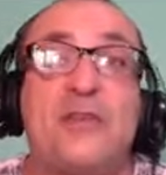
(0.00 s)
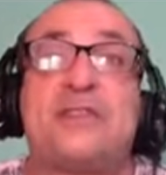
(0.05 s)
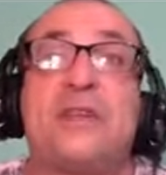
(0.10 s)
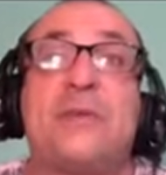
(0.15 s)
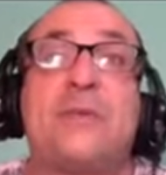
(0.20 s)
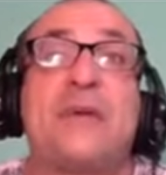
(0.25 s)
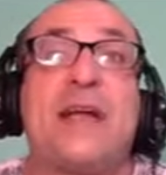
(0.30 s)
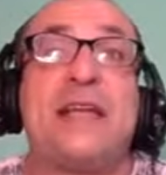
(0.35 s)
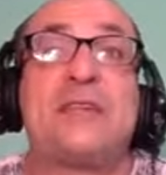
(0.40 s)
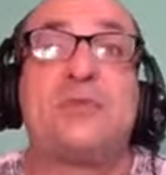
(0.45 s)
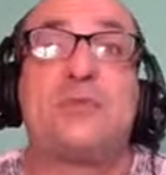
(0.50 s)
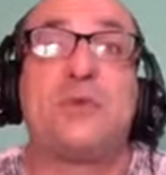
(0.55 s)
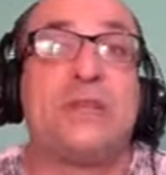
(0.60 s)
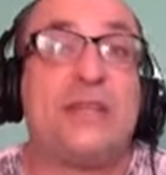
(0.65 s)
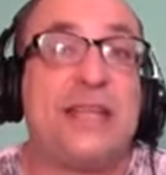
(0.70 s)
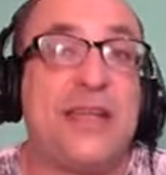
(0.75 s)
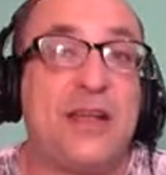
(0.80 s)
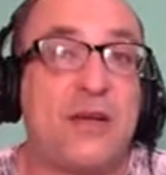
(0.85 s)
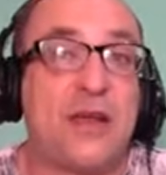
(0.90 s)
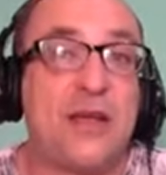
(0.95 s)
Some guys were
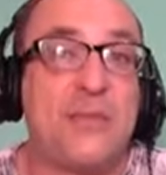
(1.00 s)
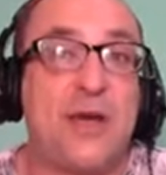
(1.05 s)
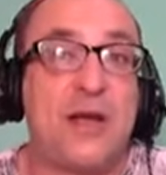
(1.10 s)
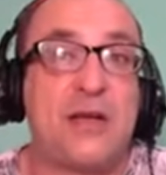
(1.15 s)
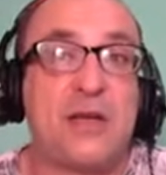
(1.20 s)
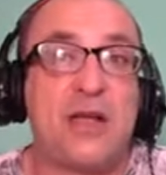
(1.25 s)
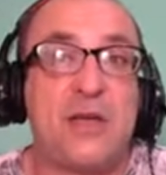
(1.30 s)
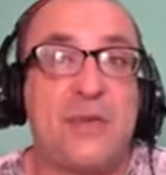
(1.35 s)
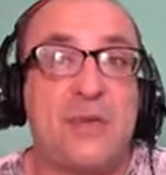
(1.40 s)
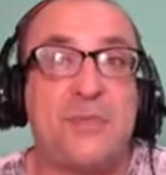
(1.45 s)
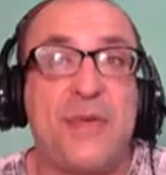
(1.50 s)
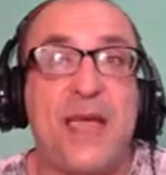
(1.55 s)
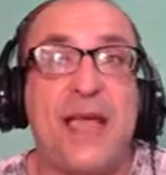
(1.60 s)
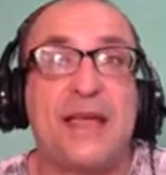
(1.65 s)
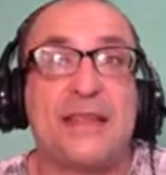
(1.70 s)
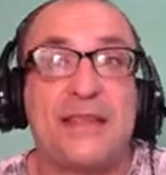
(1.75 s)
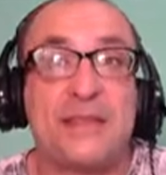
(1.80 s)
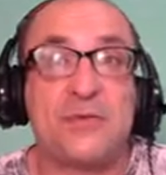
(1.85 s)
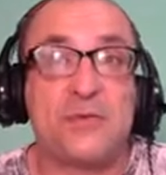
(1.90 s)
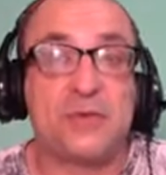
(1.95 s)
leery about coming
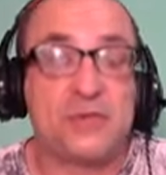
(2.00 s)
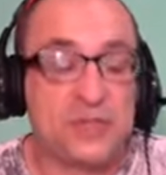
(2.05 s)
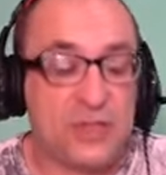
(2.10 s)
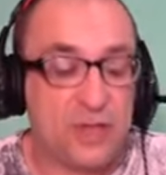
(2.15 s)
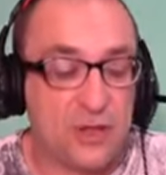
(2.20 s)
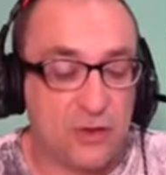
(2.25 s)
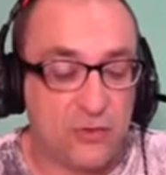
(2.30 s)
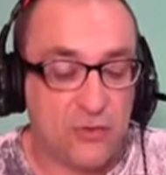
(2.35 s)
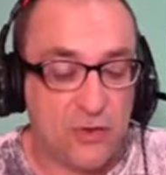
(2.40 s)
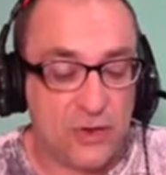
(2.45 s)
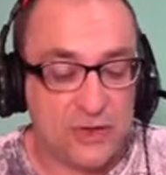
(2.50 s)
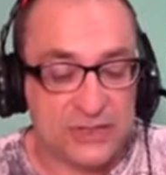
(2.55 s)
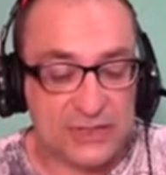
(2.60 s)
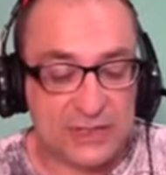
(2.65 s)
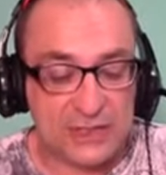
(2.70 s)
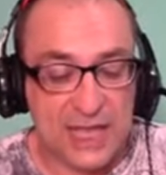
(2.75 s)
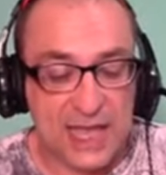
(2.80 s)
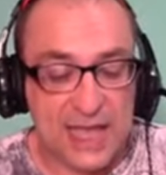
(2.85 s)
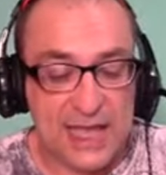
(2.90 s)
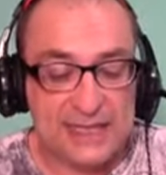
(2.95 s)
back. They were still across
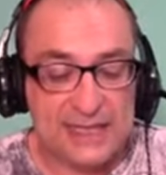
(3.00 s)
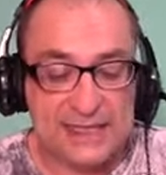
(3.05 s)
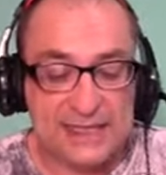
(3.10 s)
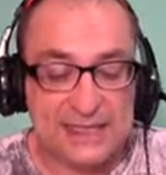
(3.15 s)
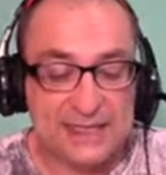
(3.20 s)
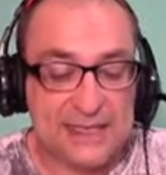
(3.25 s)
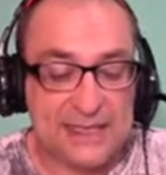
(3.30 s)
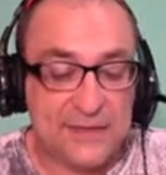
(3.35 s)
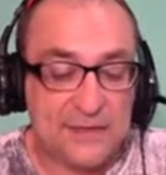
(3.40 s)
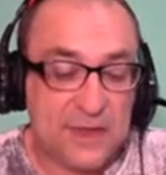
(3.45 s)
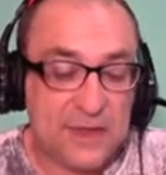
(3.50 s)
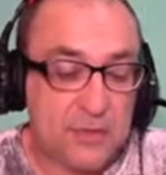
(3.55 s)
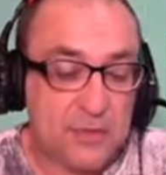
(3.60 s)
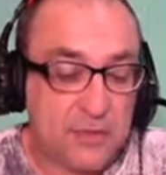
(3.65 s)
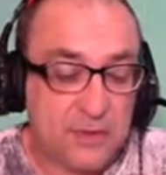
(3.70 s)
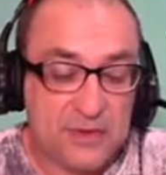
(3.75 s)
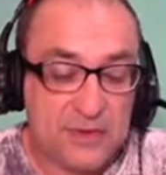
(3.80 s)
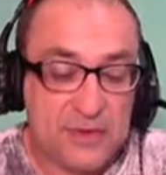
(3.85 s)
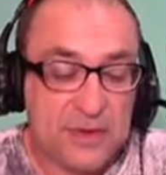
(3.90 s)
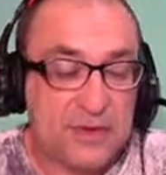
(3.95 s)
the lines and stuff. They
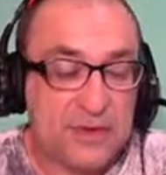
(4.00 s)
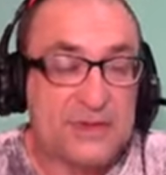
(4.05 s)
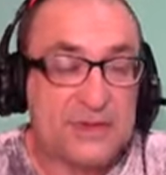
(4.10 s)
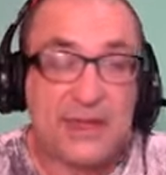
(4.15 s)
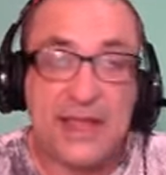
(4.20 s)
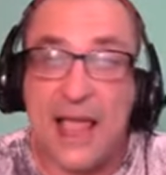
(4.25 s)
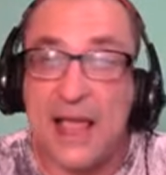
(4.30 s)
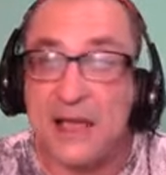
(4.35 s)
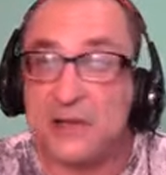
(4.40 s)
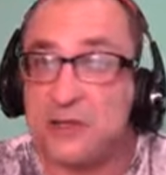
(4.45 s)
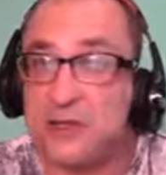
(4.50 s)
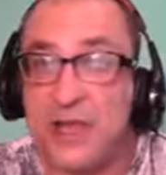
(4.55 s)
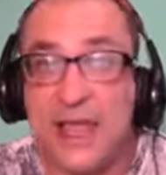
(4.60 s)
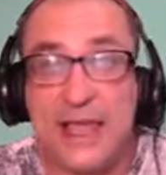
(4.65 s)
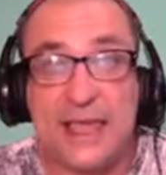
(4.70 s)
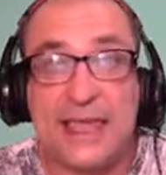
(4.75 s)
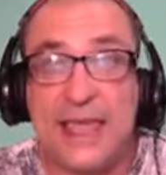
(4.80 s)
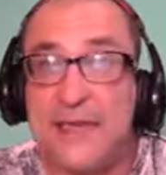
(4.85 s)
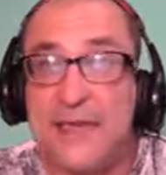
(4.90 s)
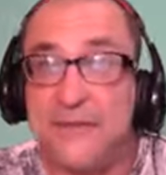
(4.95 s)
were
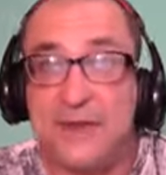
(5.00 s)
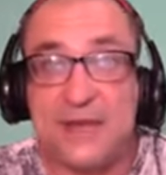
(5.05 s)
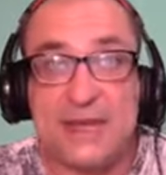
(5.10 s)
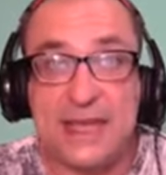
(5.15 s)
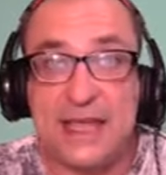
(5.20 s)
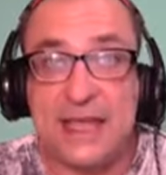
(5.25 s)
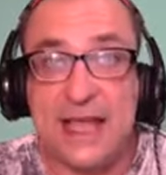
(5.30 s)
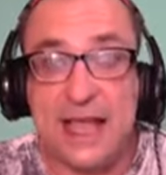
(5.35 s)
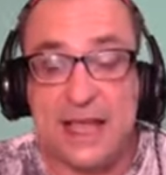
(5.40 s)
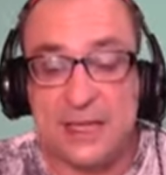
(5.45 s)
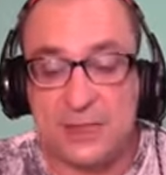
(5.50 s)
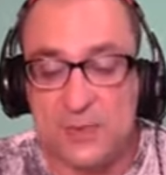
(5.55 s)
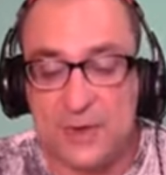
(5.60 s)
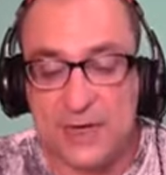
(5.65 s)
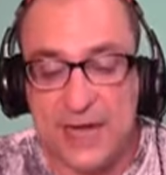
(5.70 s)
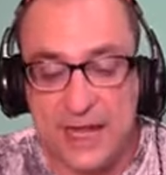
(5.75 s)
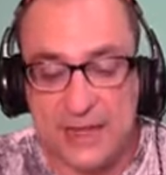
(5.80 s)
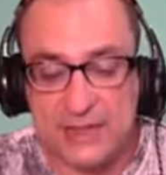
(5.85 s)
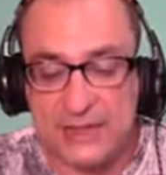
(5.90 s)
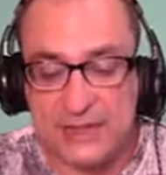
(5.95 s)
actually, NKVD guys
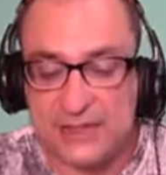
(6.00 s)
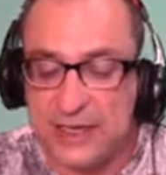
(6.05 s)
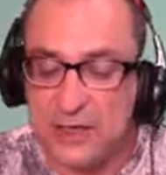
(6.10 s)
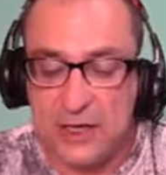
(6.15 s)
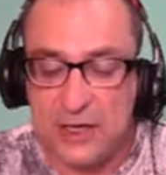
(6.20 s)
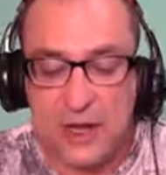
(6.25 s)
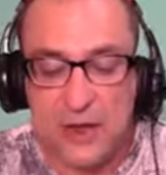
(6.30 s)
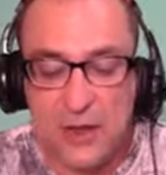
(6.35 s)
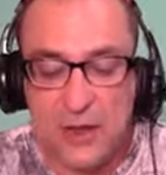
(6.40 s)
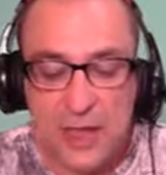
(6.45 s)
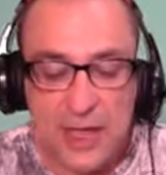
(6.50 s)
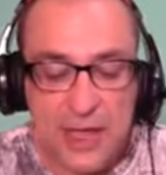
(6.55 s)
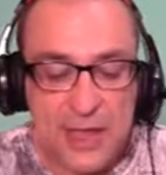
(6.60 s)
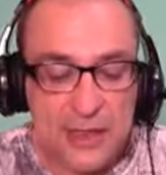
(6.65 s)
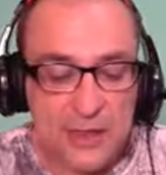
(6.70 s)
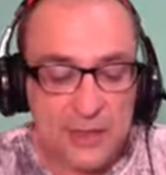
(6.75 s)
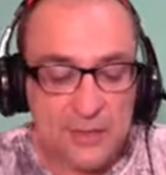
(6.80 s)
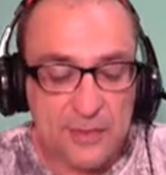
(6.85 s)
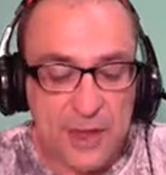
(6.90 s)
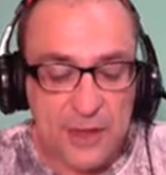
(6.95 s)
went out and said,
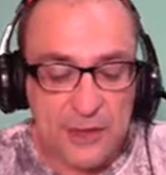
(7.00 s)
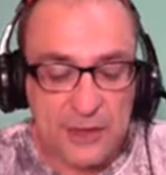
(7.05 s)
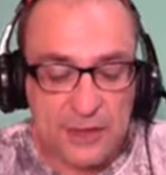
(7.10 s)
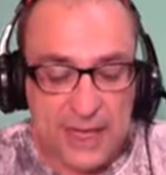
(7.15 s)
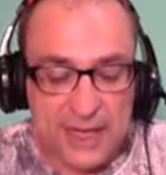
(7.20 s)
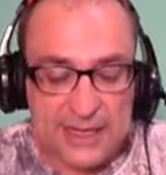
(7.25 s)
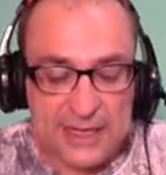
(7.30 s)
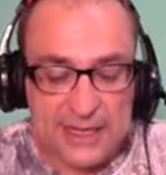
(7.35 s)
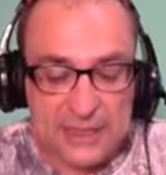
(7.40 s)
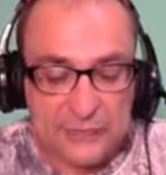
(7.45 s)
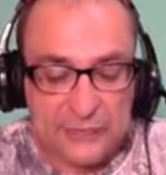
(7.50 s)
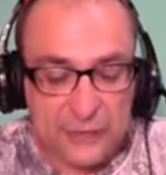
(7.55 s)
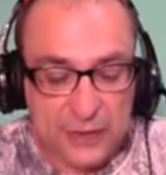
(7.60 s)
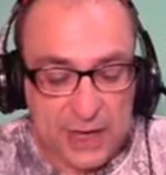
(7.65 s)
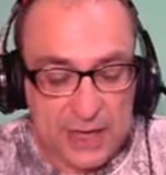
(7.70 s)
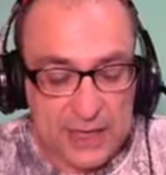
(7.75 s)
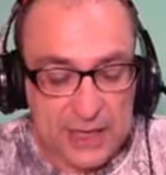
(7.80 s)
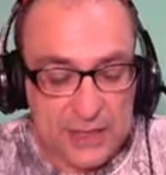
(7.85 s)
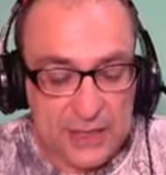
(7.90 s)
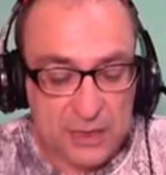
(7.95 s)
the motherland is
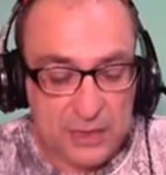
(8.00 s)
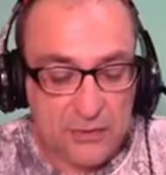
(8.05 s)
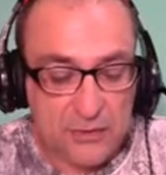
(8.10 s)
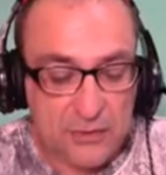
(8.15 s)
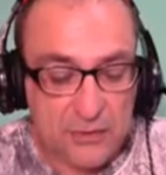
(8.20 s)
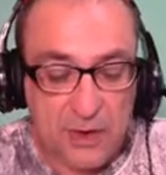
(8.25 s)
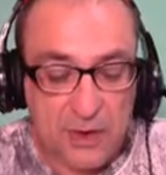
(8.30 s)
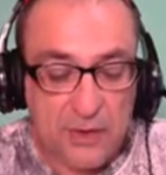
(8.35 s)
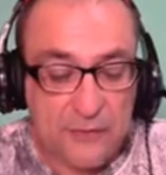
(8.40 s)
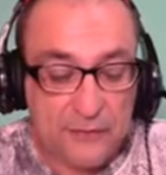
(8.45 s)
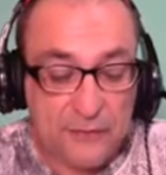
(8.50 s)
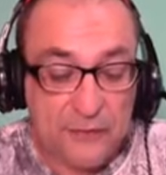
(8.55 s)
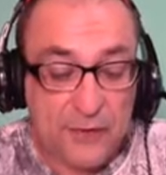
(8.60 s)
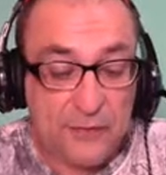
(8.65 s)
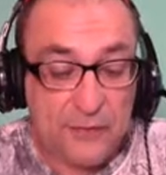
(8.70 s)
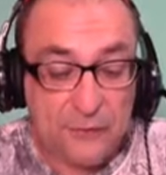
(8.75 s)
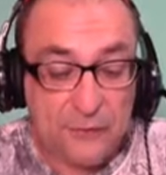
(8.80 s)
forgiving you. If